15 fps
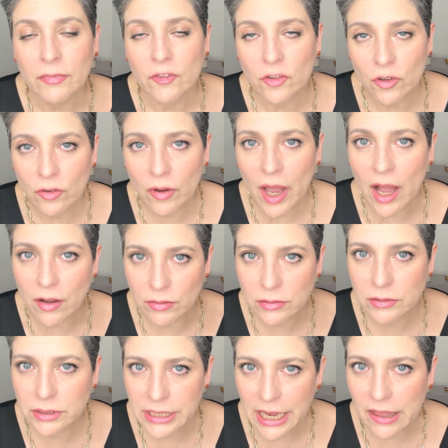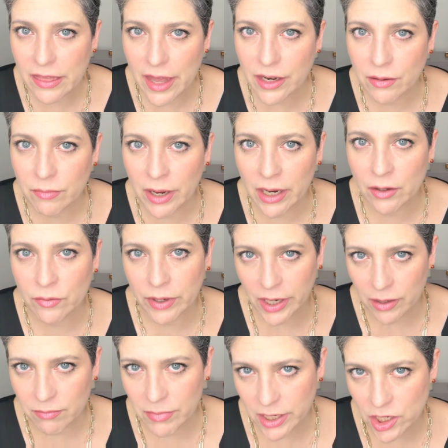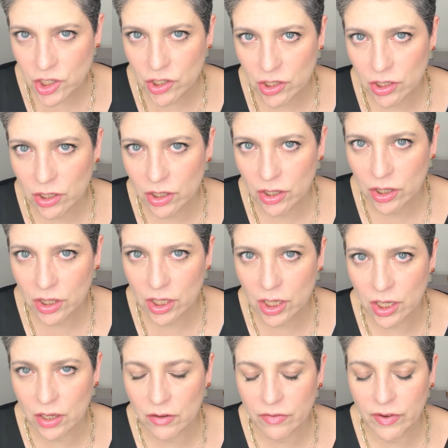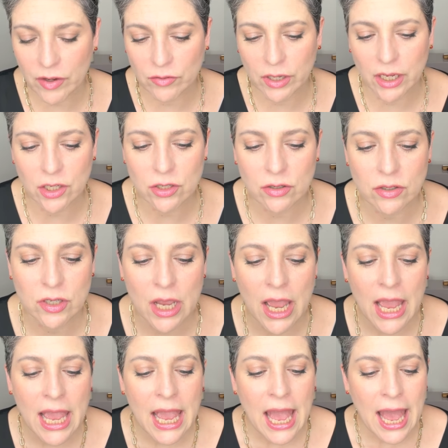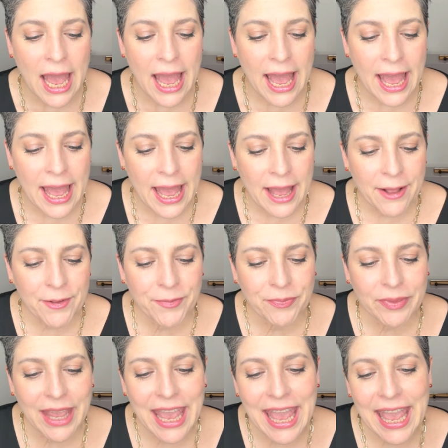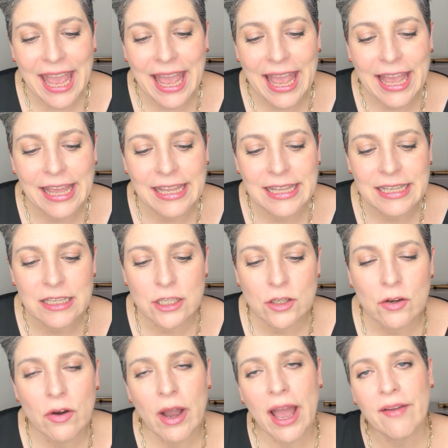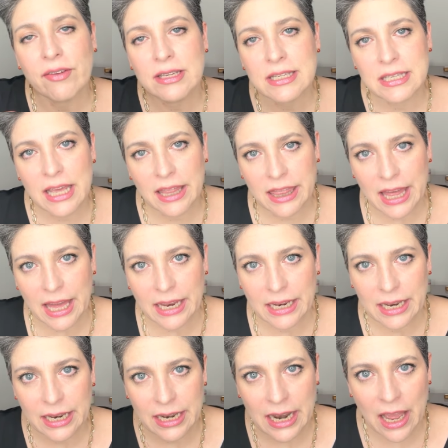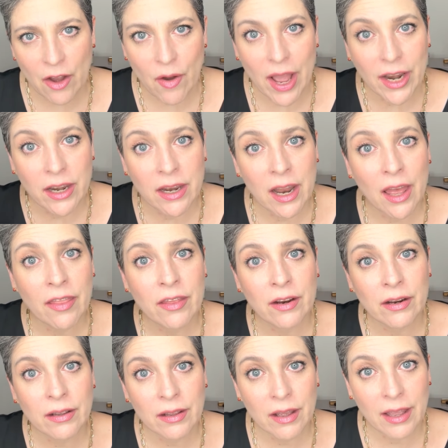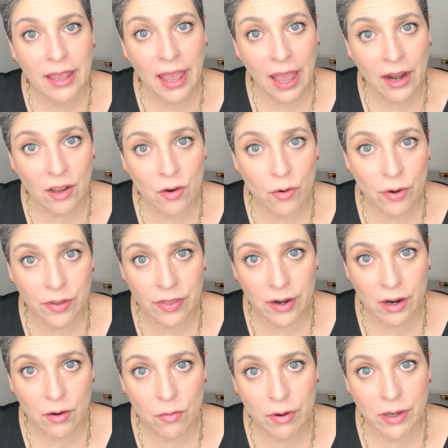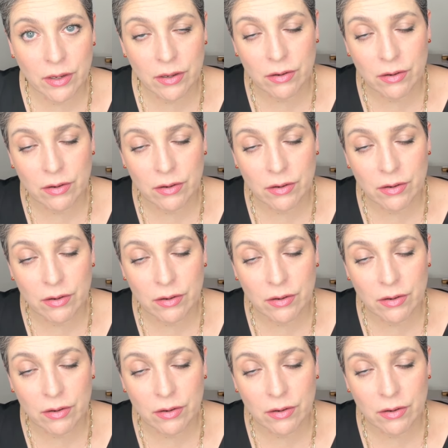so I'll take that in mind when I mention the foundations. Um, so having said that, now another category that I want